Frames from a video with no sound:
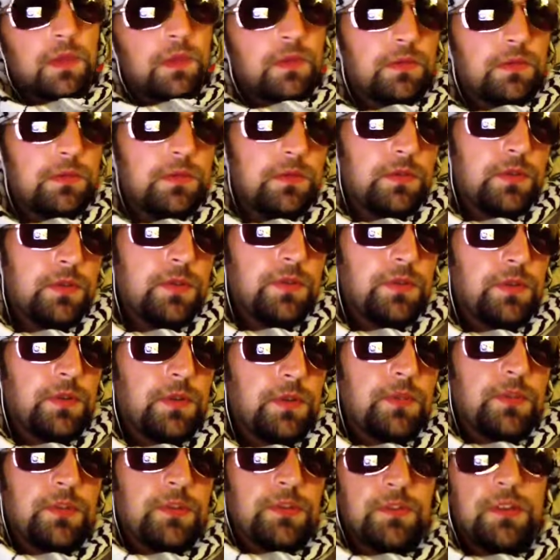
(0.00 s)
Which
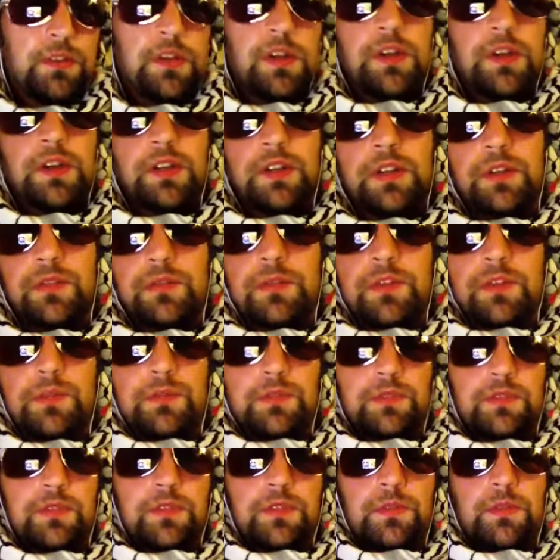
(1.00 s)
affirms the Trinity and
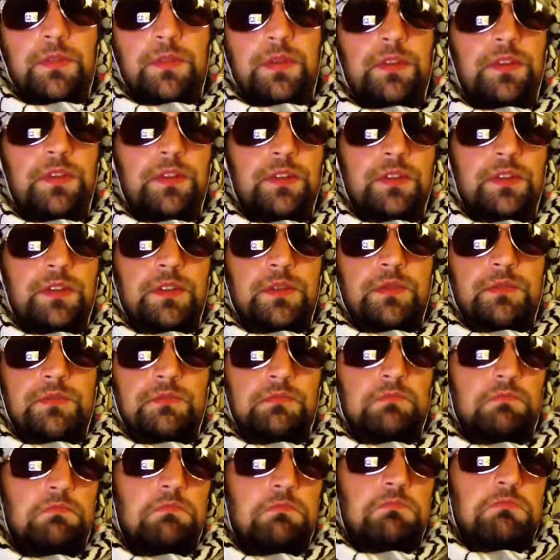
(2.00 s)
affirms the basic
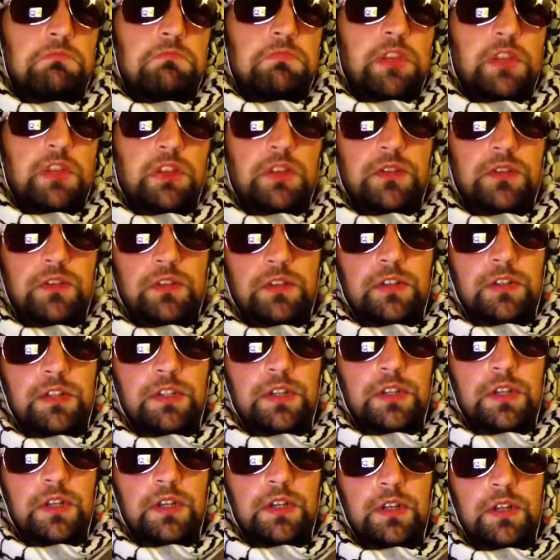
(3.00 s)
tenets of
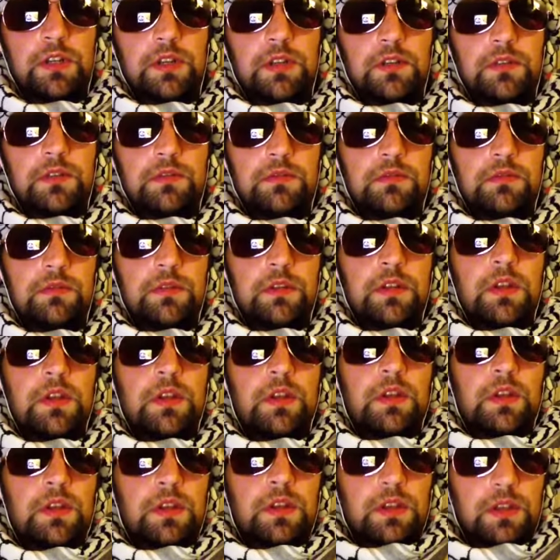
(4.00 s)
Christianity.
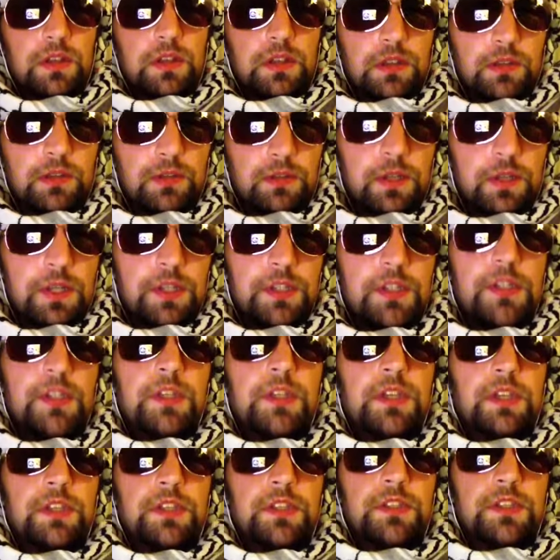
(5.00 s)
If you can say
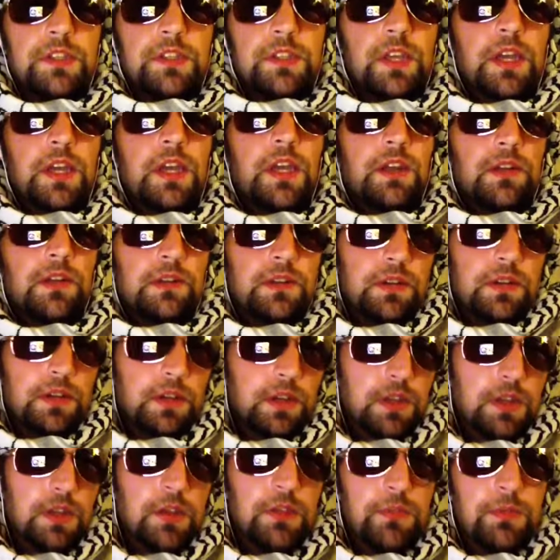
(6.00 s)
yes to that,
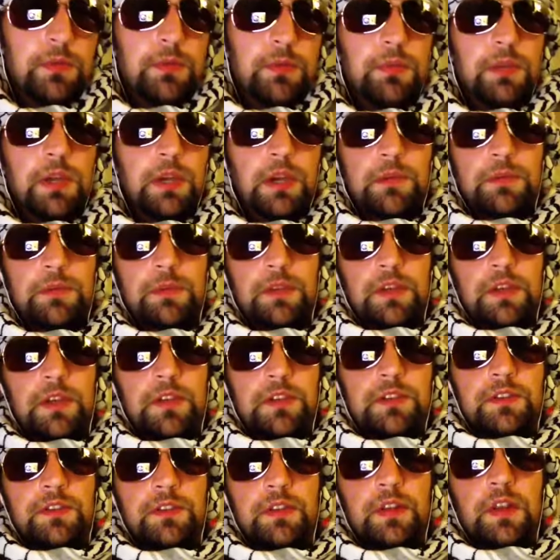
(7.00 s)
and you have been
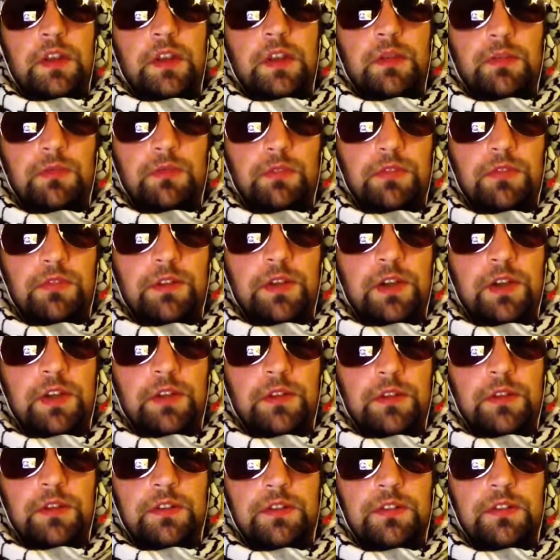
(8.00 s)
baptized in the name of the
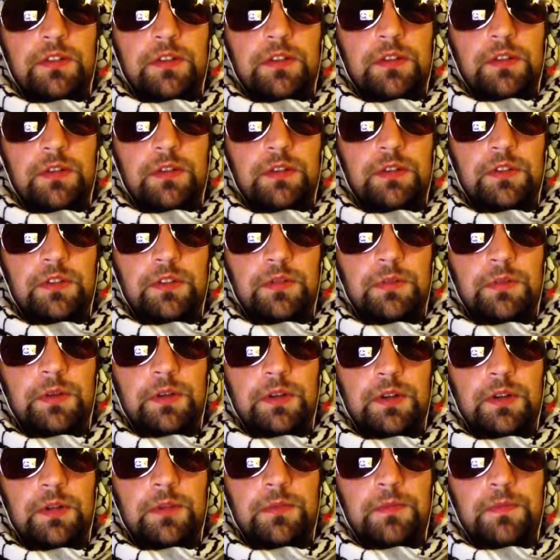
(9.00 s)
Father and the Son and the Holy
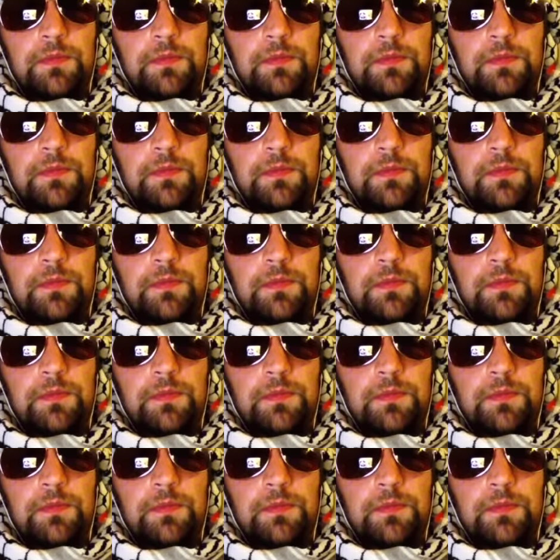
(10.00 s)
Spirit.